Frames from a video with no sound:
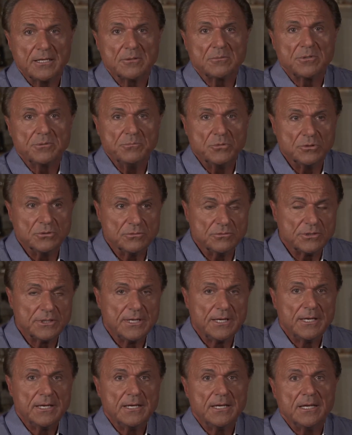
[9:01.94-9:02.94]
had it
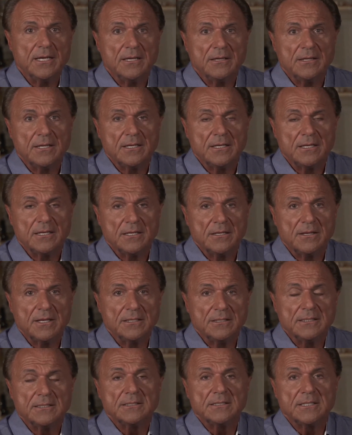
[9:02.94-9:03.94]
removed, and then
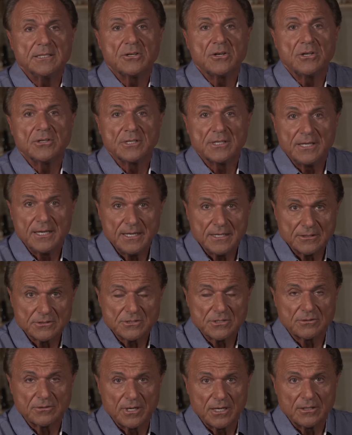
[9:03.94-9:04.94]
they didn't get all the
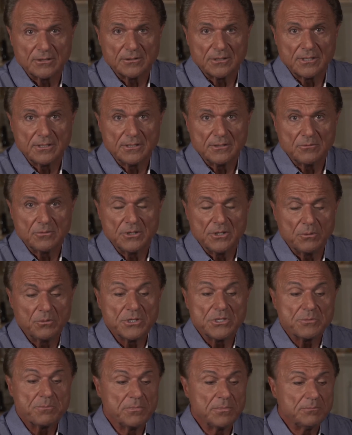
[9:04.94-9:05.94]
cancer out,
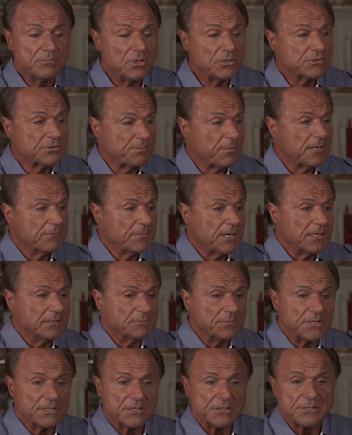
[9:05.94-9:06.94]
which blows my
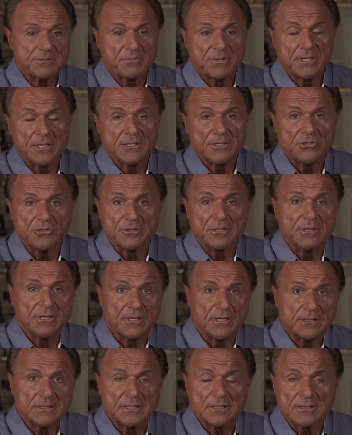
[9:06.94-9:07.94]
mind because I'm thinking you're
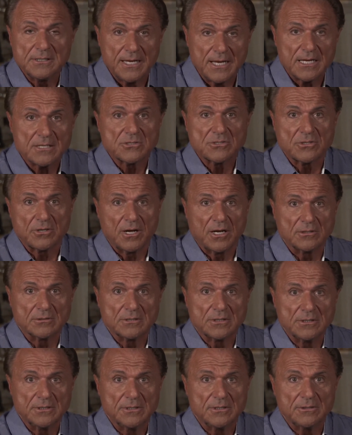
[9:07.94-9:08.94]
in there, get the cancer out.
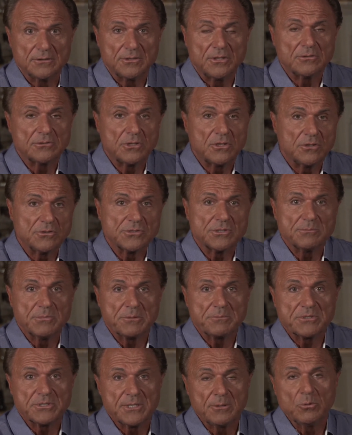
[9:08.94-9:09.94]
Exactly. You know, don't close
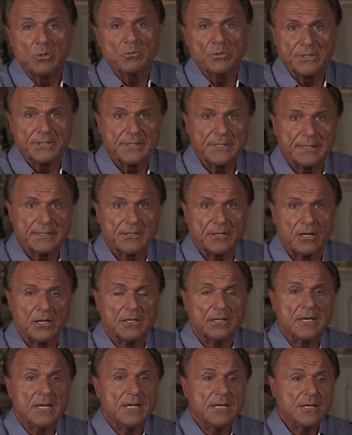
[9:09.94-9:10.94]
them up and say, right. well, we didn't get it
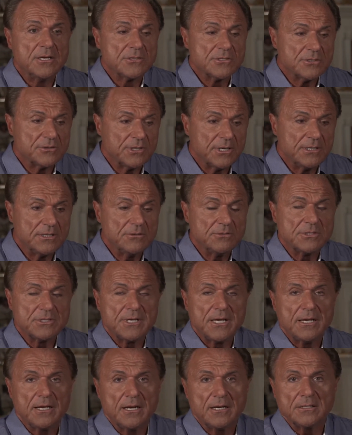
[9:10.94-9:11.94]
all. Yes. So they
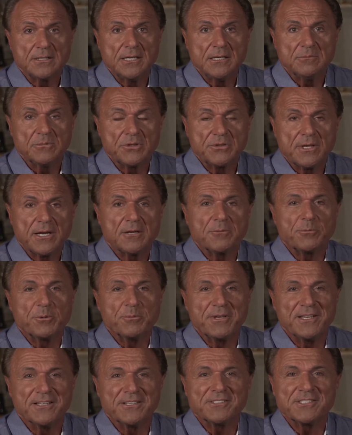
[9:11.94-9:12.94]
use uh,
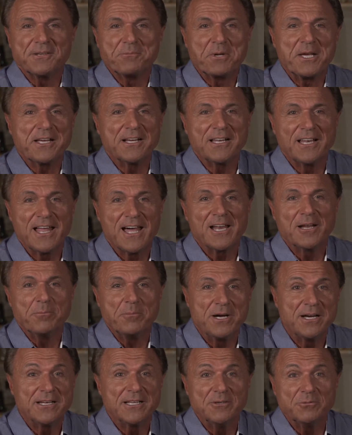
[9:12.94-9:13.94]
chemotherapy because they make a lot
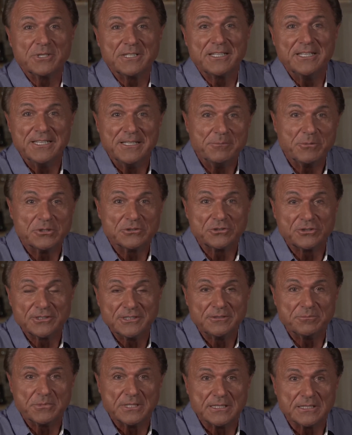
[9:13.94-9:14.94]
of money with chemo
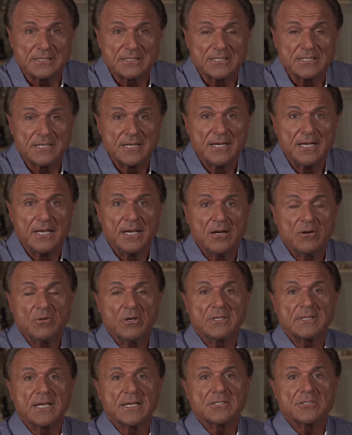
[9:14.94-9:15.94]
treatments.
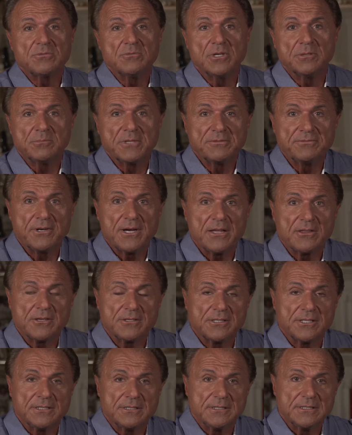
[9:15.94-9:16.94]
Well, guess what? My
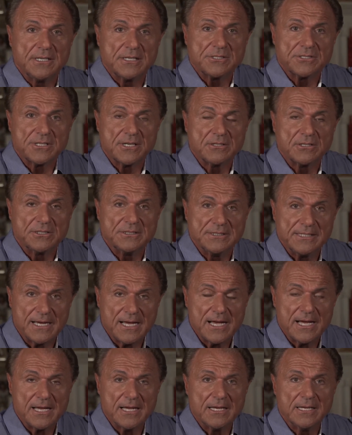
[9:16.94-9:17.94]
father didn't necessarily
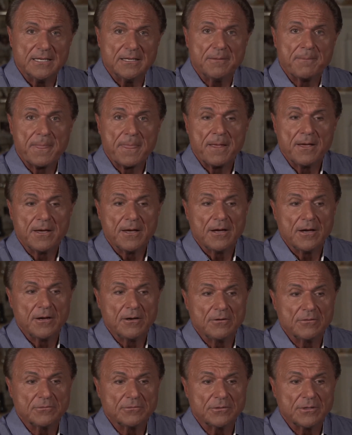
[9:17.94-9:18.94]
die
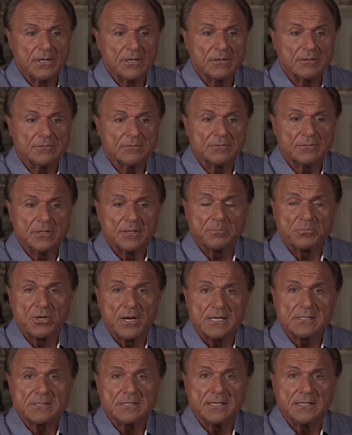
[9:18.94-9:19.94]
of, of a
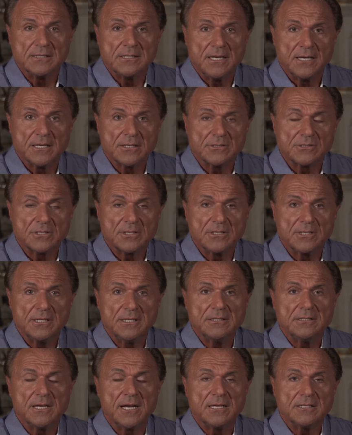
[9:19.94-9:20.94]
prostate cancer.
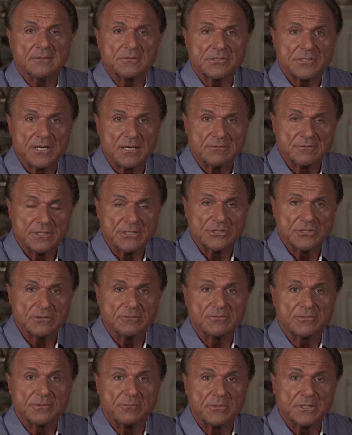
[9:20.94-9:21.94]
He died of
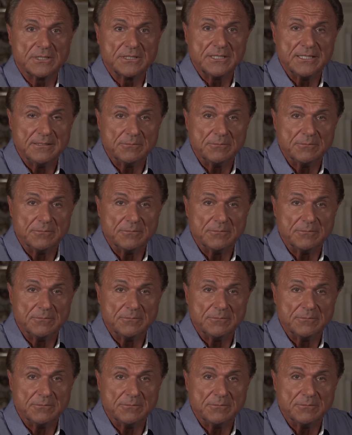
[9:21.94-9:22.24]
starvation from the